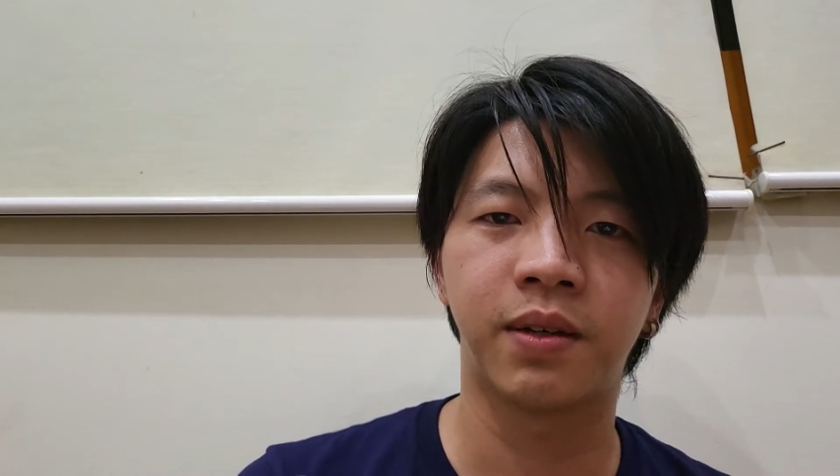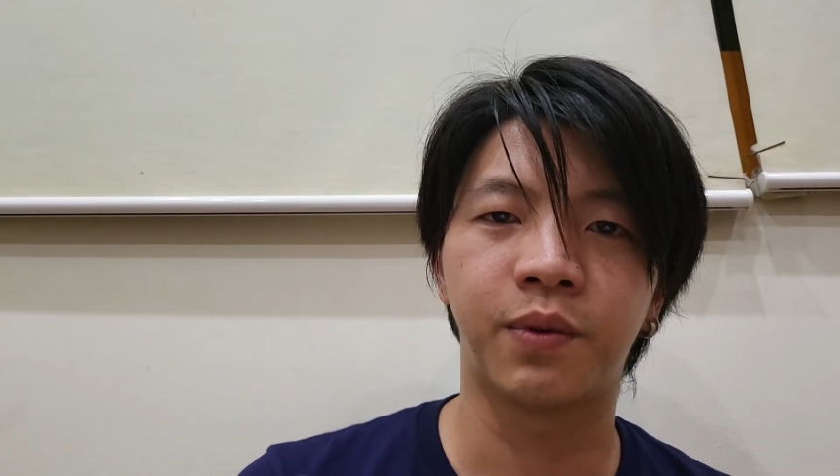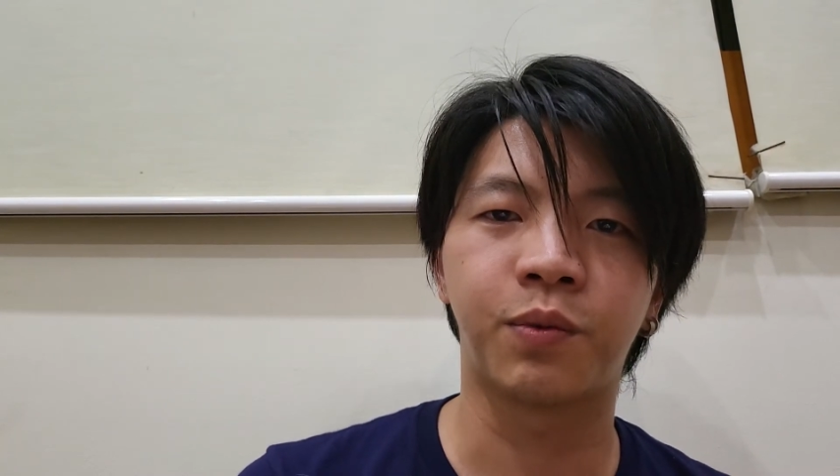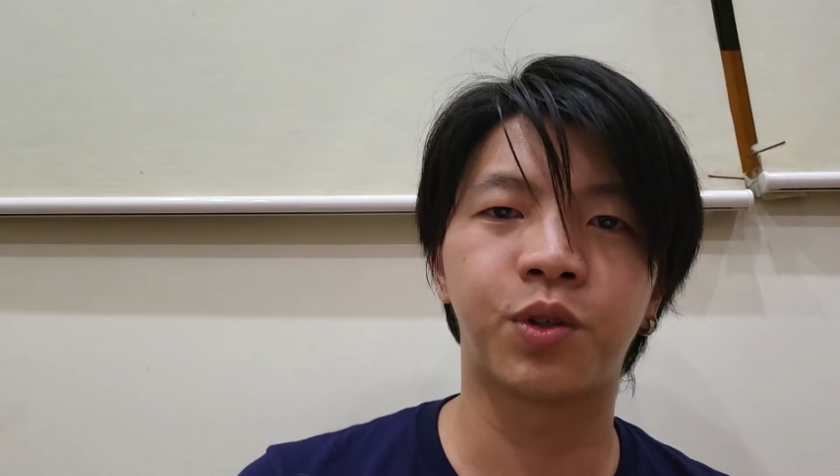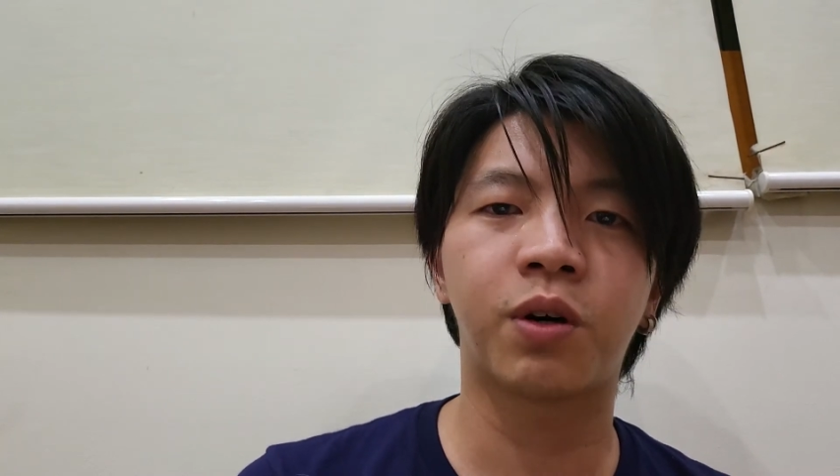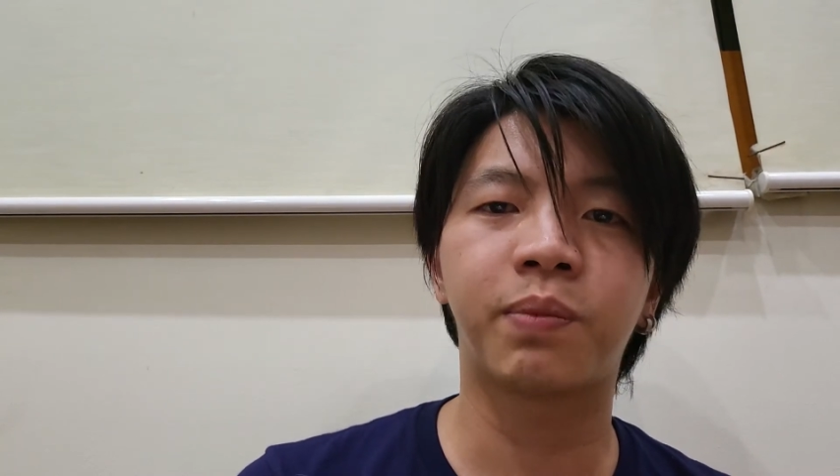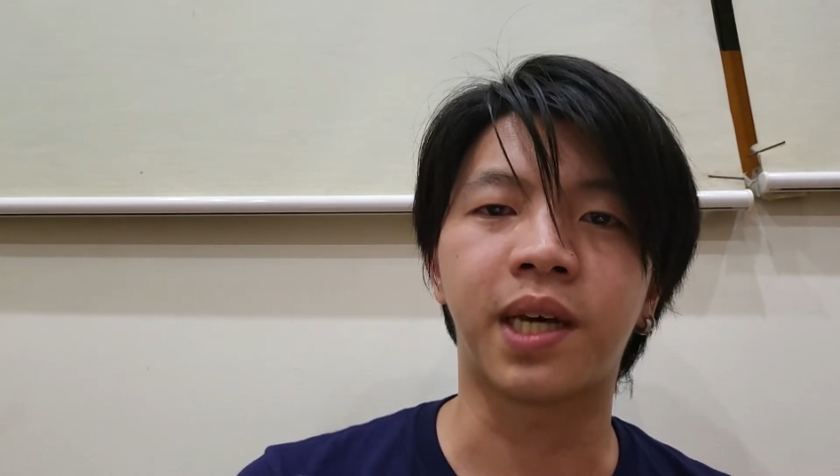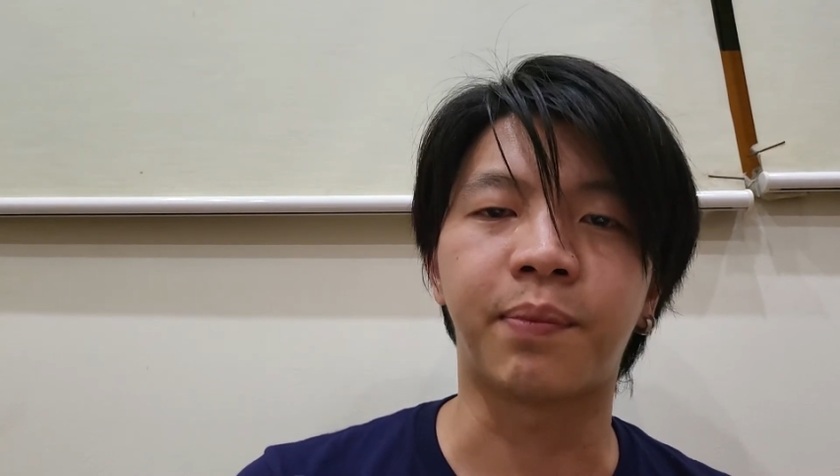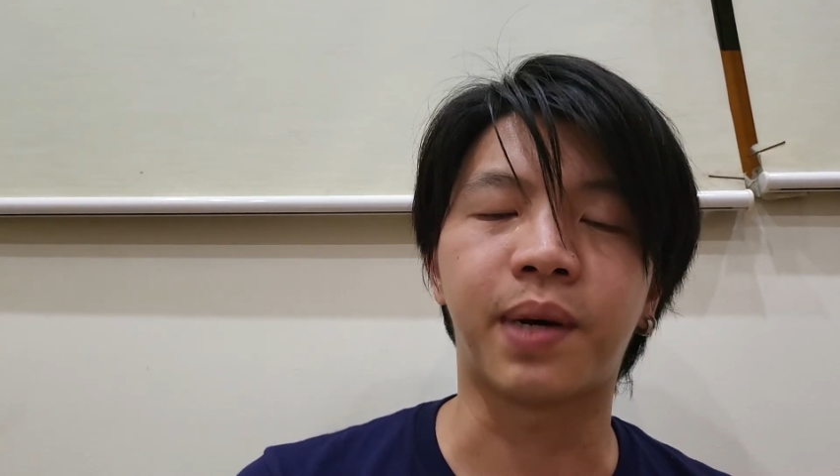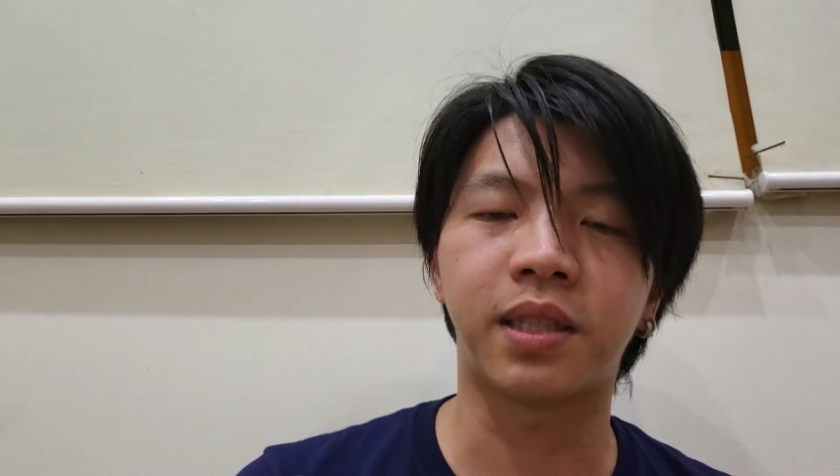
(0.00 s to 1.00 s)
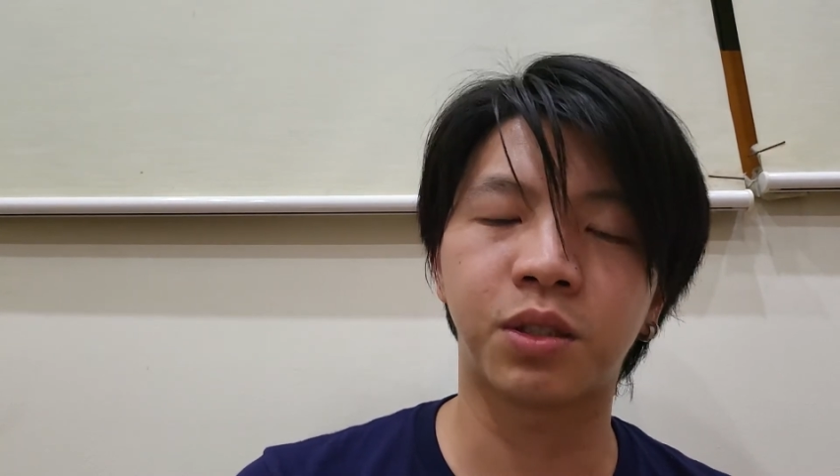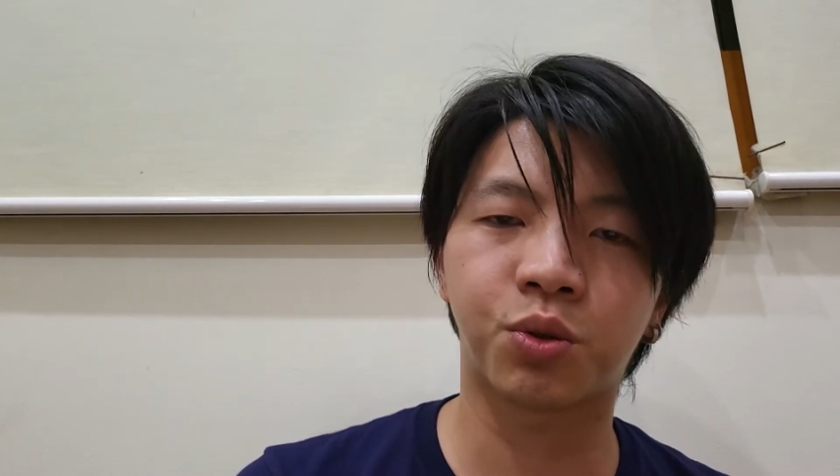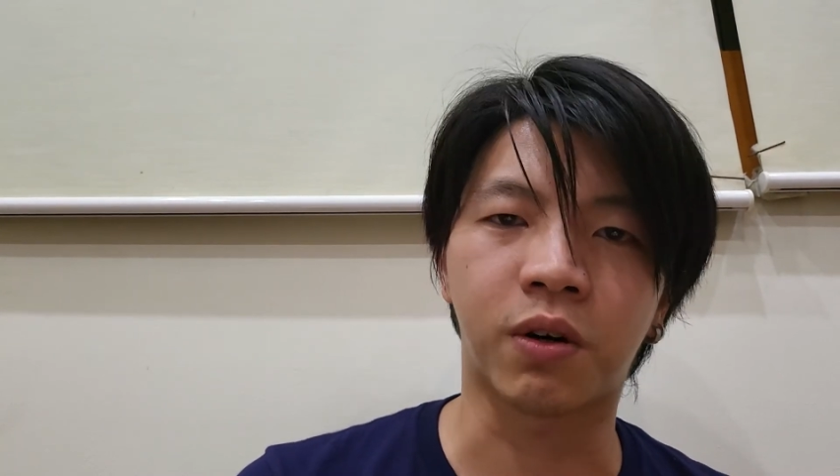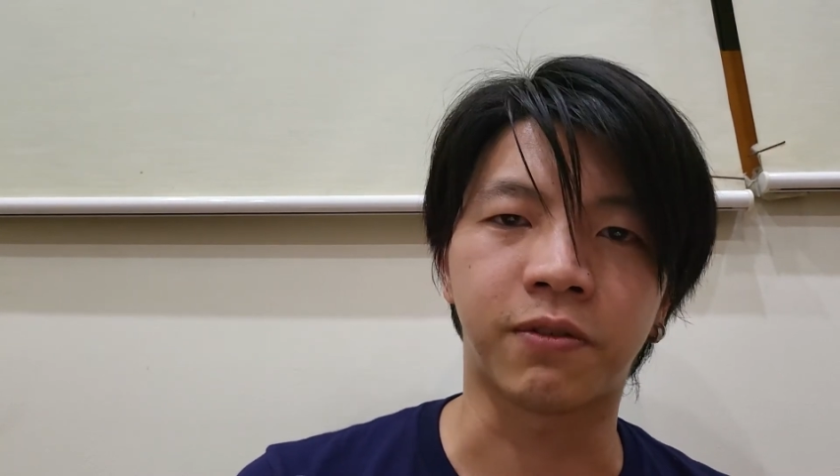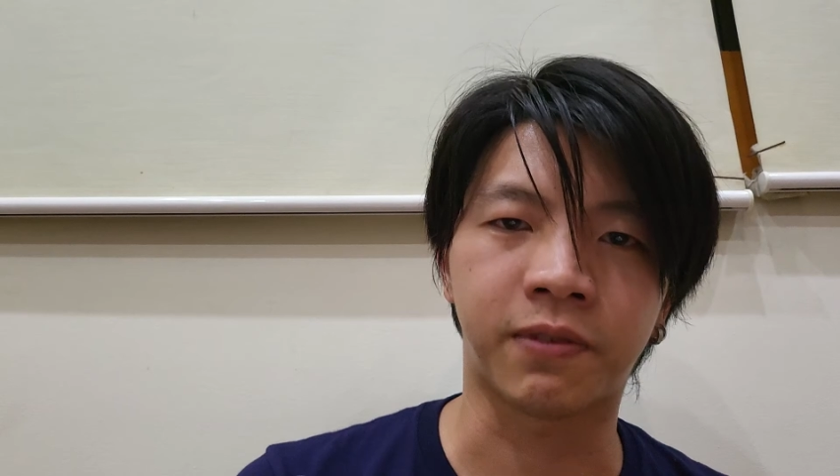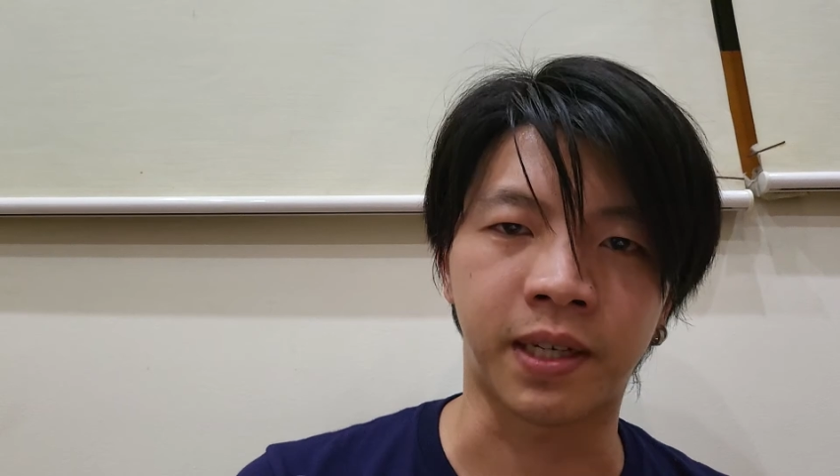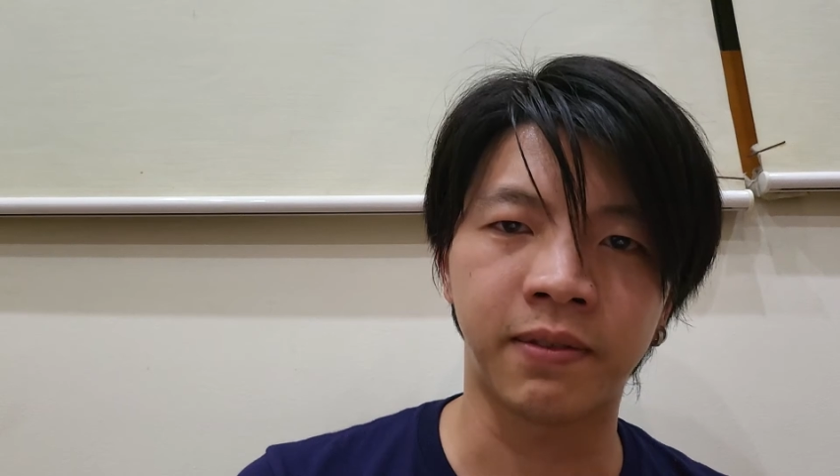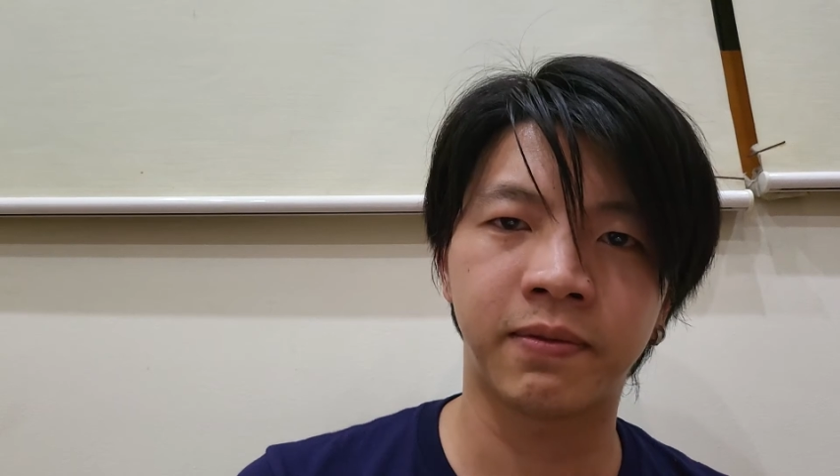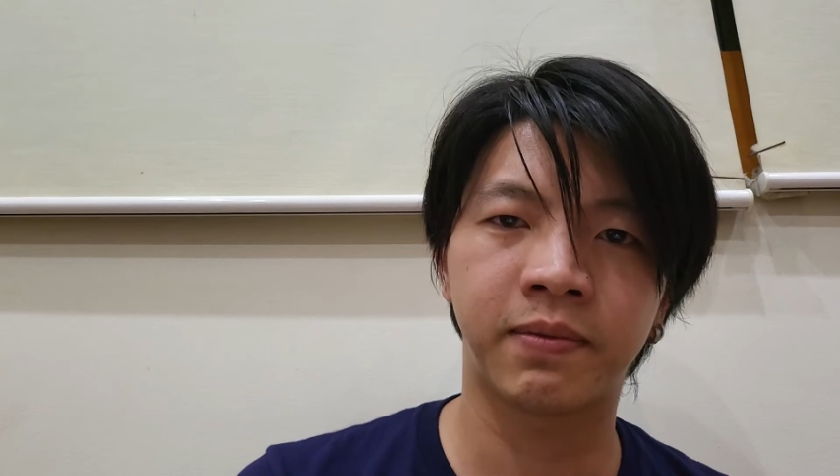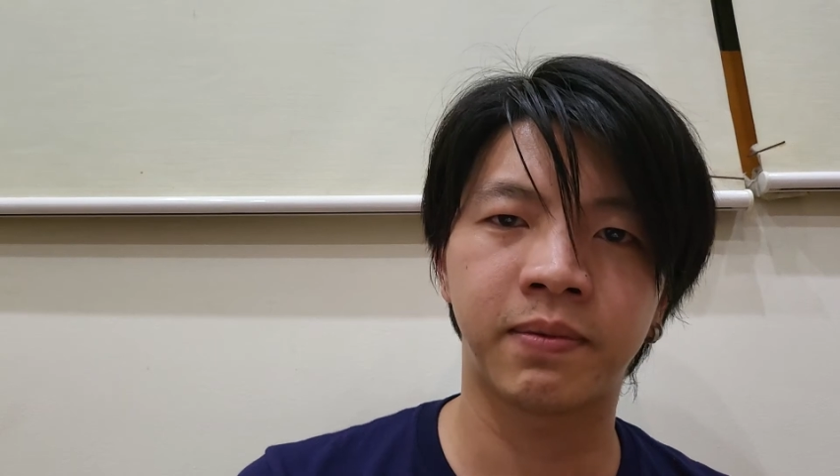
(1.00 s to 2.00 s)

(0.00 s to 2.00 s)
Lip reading: We will not be abandoned to our faith.